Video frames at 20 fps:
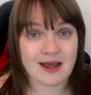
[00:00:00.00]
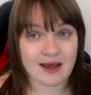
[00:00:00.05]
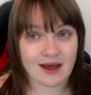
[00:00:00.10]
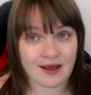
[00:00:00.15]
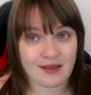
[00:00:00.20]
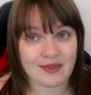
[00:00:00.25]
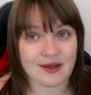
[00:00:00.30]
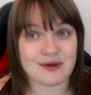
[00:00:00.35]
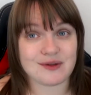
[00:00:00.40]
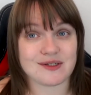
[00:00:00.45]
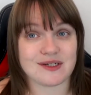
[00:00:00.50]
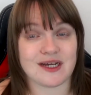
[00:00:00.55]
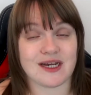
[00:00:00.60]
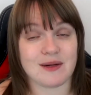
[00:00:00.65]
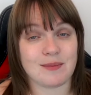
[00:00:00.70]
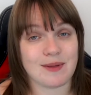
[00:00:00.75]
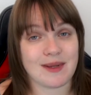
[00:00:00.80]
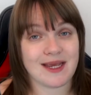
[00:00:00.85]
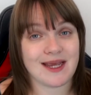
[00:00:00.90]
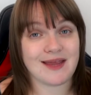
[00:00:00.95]
and those are going
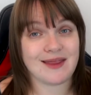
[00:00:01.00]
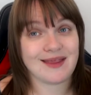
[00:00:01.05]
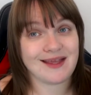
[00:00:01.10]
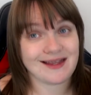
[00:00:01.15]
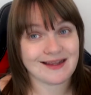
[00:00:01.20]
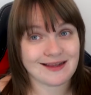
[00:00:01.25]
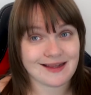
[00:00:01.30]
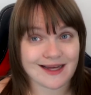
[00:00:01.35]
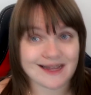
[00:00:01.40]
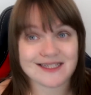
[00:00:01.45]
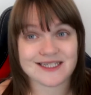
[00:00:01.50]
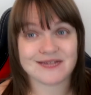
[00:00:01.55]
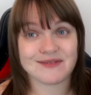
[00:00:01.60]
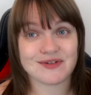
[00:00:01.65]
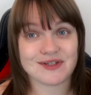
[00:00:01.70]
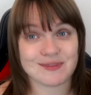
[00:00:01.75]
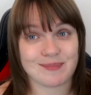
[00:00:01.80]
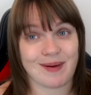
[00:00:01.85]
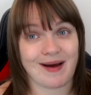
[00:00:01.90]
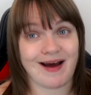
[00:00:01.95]
to be The Last
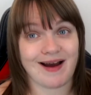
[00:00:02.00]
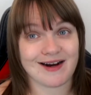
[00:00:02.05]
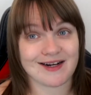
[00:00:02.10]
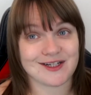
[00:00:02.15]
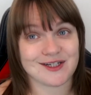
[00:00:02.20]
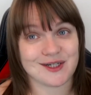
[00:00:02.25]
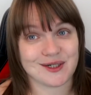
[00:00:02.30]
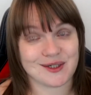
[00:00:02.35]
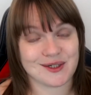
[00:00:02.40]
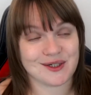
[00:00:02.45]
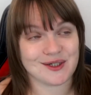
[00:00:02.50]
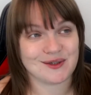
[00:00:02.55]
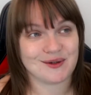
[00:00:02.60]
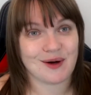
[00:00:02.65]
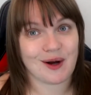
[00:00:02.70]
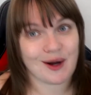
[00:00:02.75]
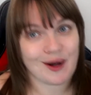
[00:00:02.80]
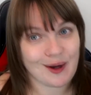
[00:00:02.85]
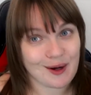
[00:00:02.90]
of Us Part 2.